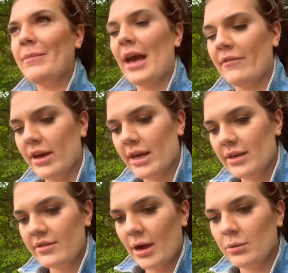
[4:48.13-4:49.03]

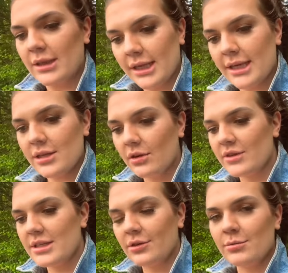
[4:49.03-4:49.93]
then that will lead
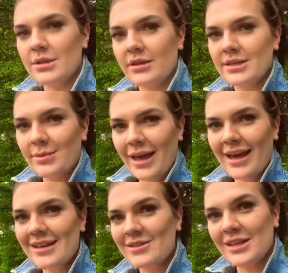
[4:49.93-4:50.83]
obviously up to this
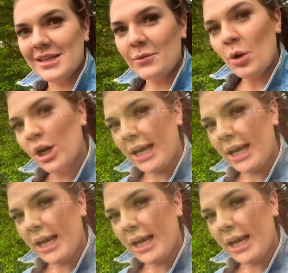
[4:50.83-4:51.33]
place. So let's get walking.